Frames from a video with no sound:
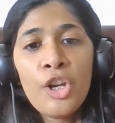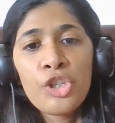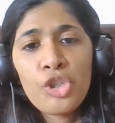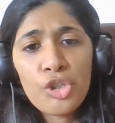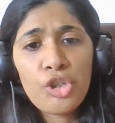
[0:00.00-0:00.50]

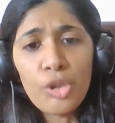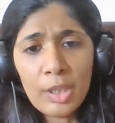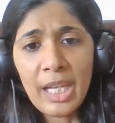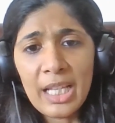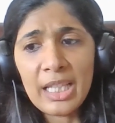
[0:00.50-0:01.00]
So, do you
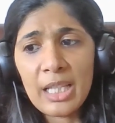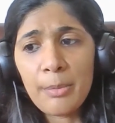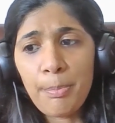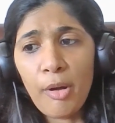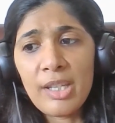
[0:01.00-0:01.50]
think that
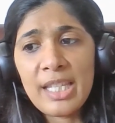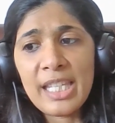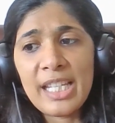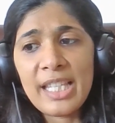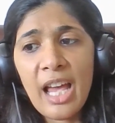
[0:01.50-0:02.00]
the
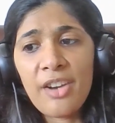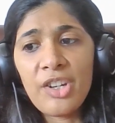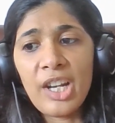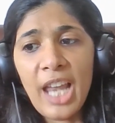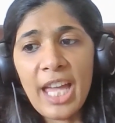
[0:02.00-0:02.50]
policies are
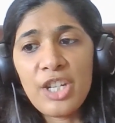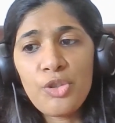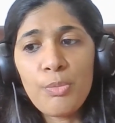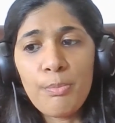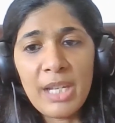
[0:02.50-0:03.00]
in line
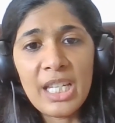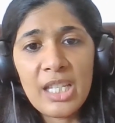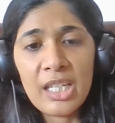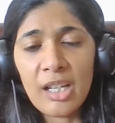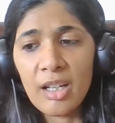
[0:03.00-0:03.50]
to
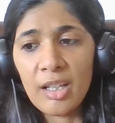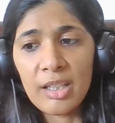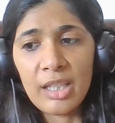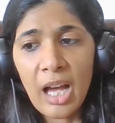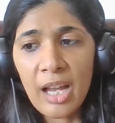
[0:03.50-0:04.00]
meet
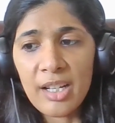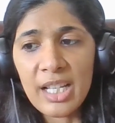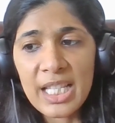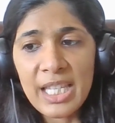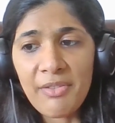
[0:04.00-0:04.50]
the
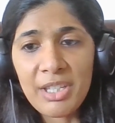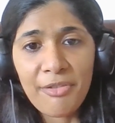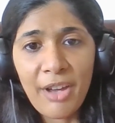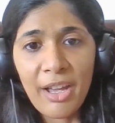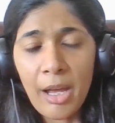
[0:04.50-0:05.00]

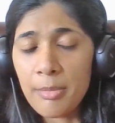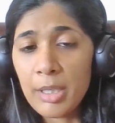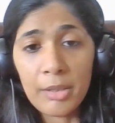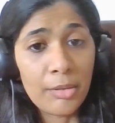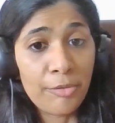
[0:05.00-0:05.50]
175,
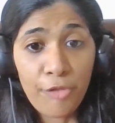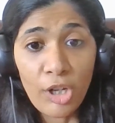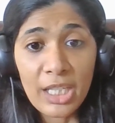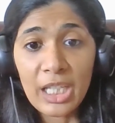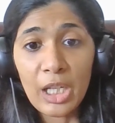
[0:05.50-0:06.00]
the
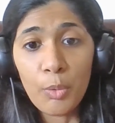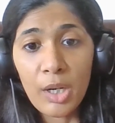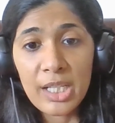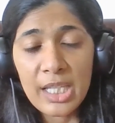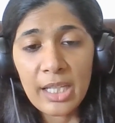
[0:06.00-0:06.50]
40
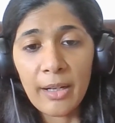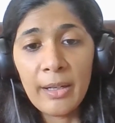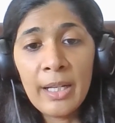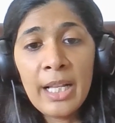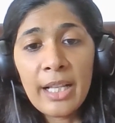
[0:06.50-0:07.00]
gigawatts
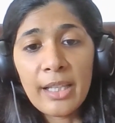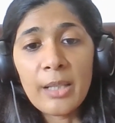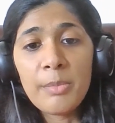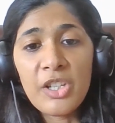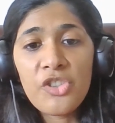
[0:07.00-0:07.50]
that
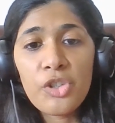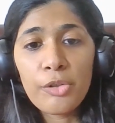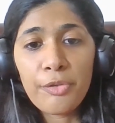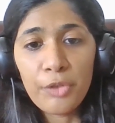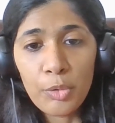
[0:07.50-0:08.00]
the Ministry
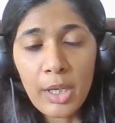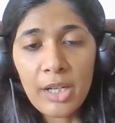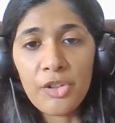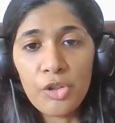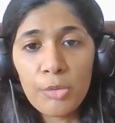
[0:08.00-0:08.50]
of New
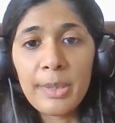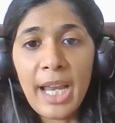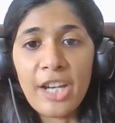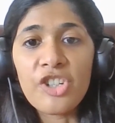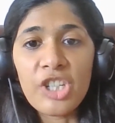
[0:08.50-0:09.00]
and
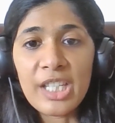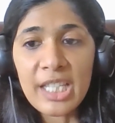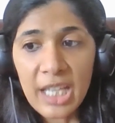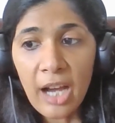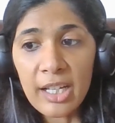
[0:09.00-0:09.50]
Renewable Energy
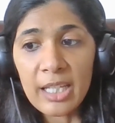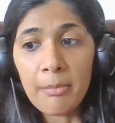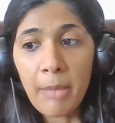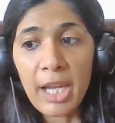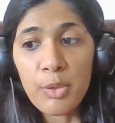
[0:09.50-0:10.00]
is
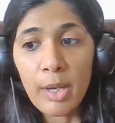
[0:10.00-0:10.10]
targeting by